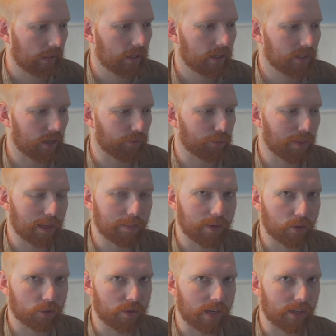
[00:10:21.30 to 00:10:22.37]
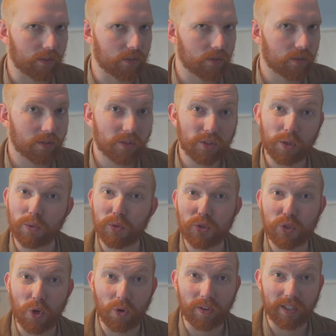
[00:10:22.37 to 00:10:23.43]
except for maybe Australians. So
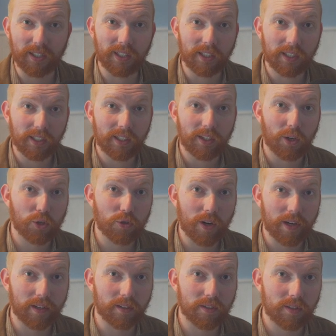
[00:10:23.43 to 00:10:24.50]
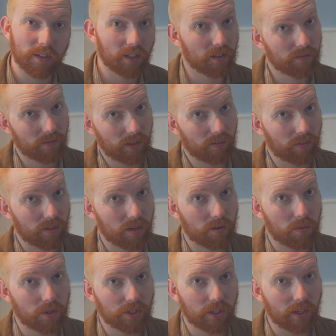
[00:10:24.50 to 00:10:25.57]
sorry, Australians. If you're still
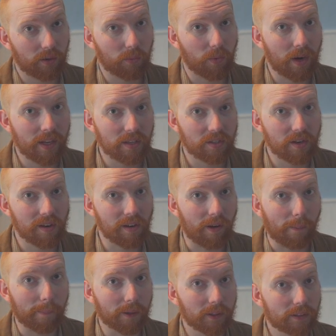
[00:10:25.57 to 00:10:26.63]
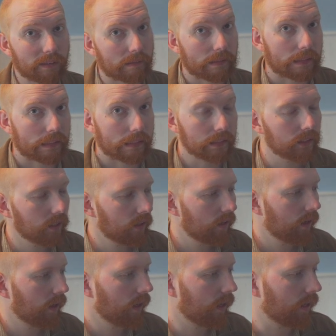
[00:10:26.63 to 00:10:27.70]
watching, why are you still up?
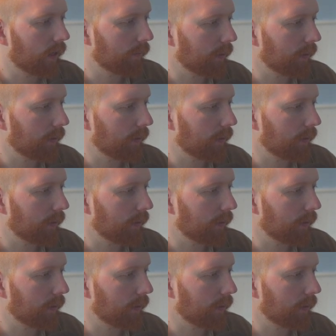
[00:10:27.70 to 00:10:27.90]
But